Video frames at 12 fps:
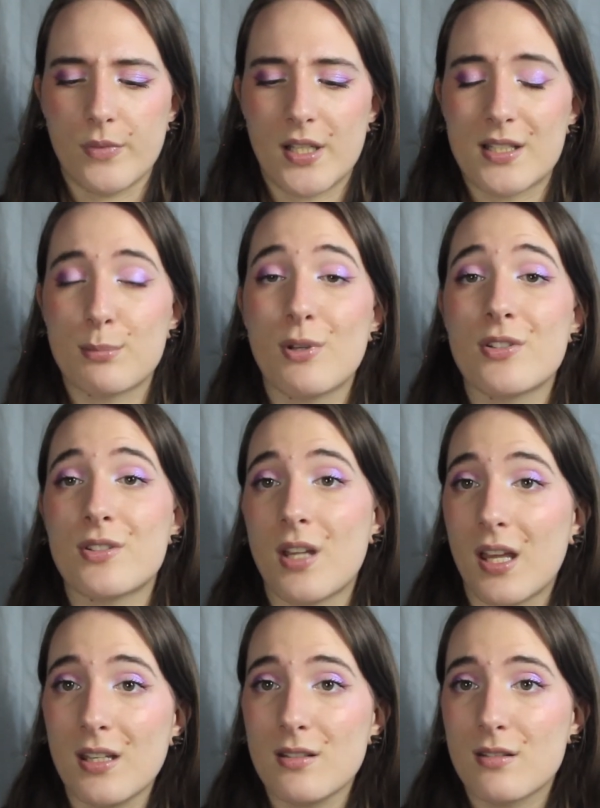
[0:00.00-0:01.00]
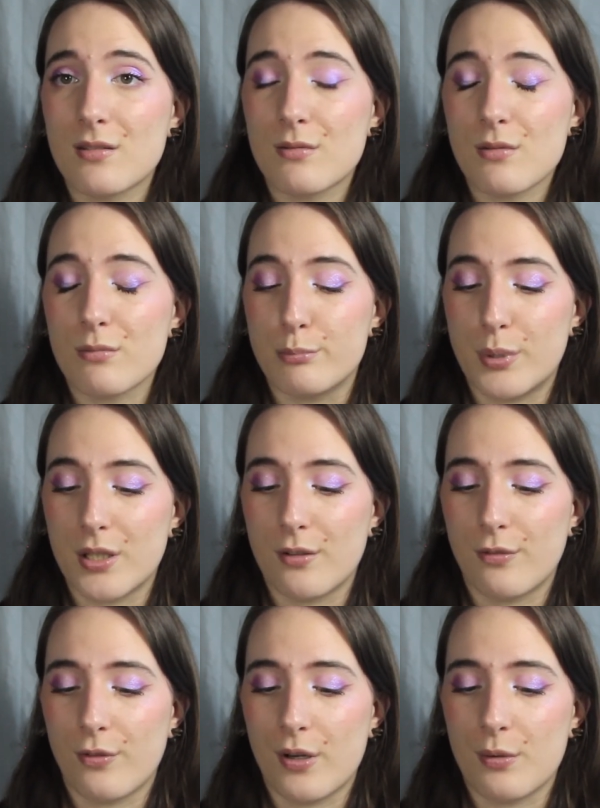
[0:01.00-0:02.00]
It smells nice, but
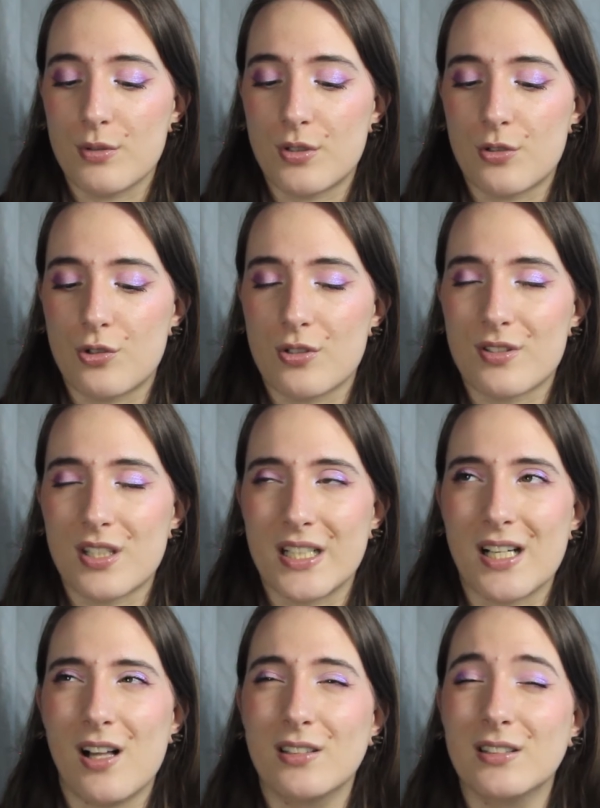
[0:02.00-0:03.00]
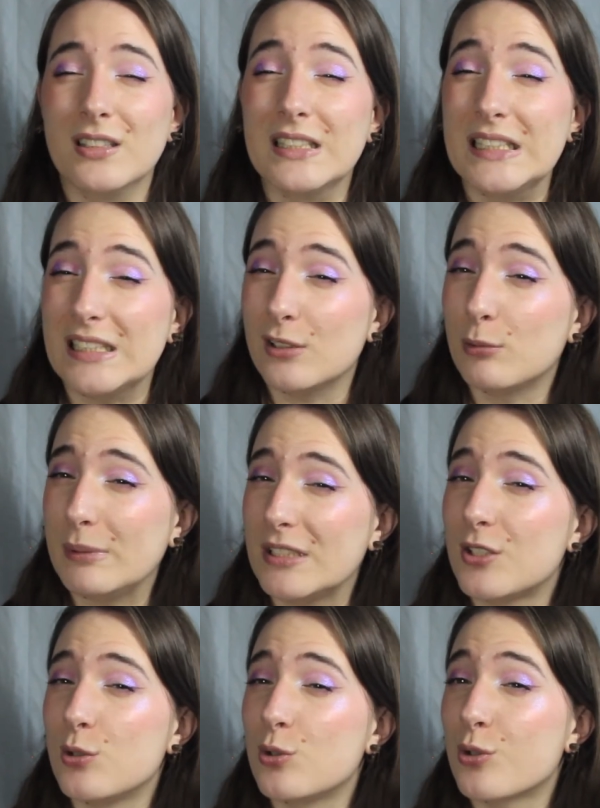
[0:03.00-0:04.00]
the fragrance is just like a little bit
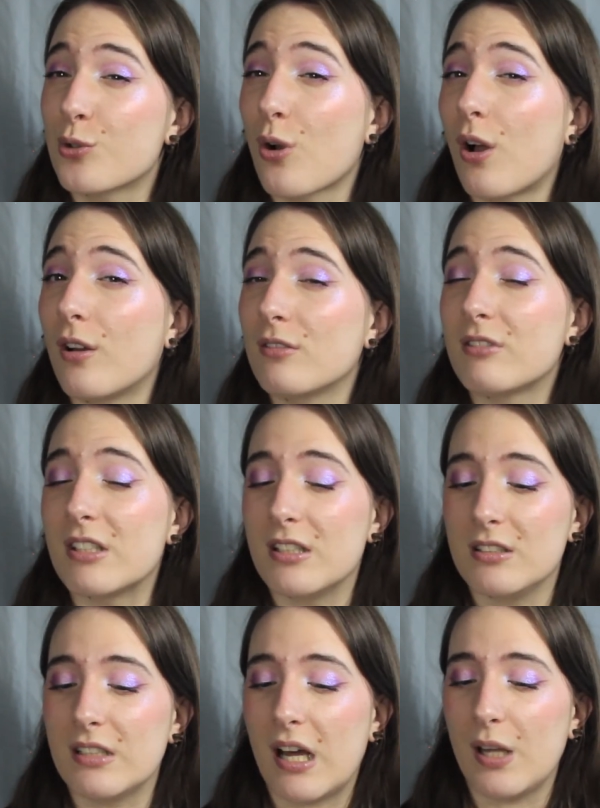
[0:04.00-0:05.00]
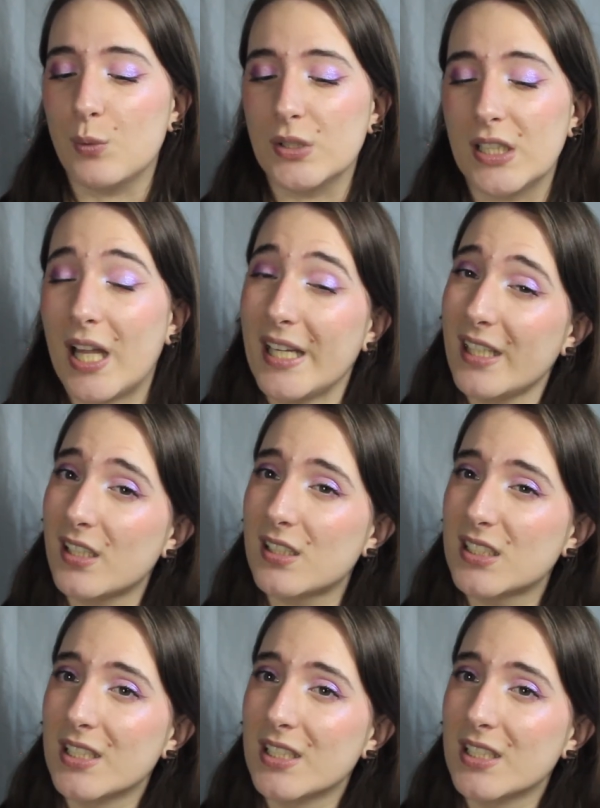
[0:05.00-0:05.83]
too strong than I would like.